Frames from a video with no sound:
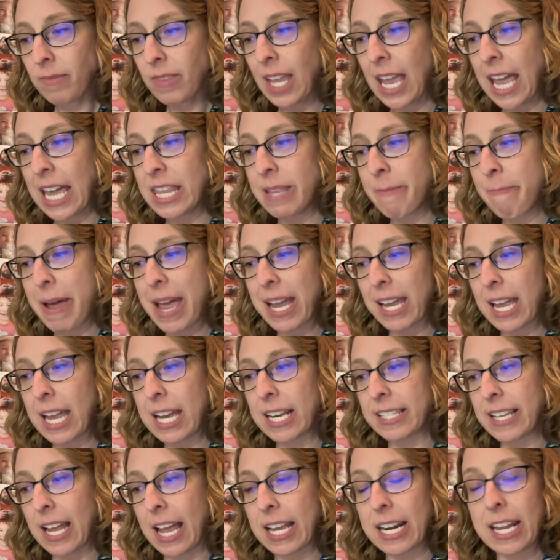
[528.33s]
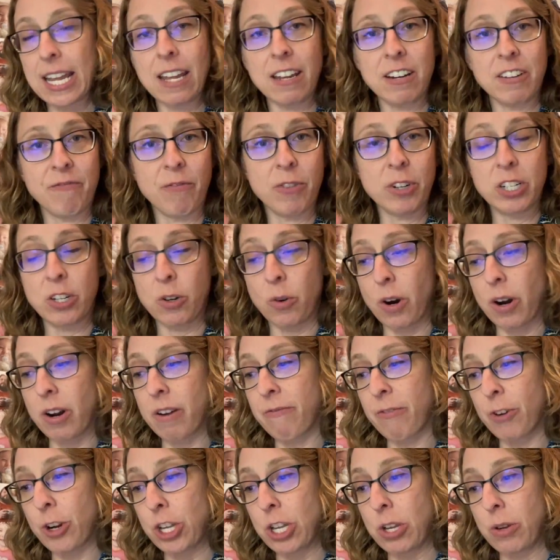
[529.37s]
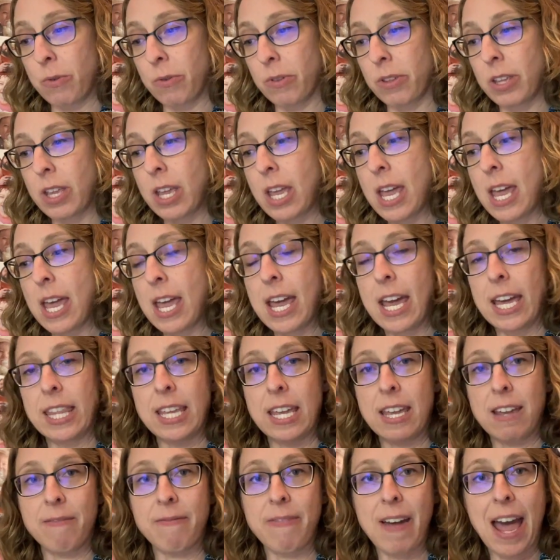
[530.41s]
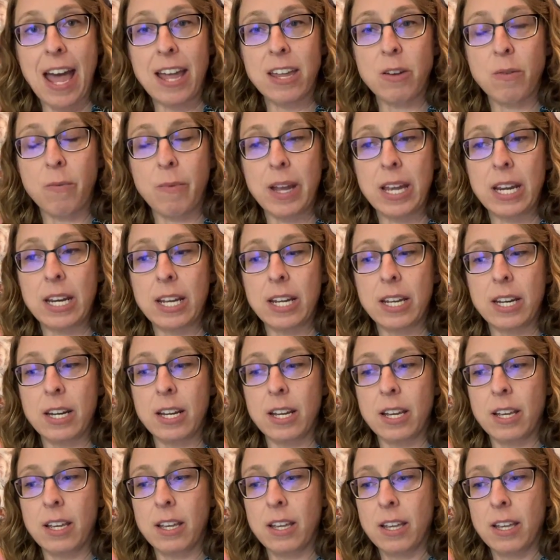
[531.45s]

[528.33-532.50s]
and the Beck Anxiety Inventory for Youth, and they evaluated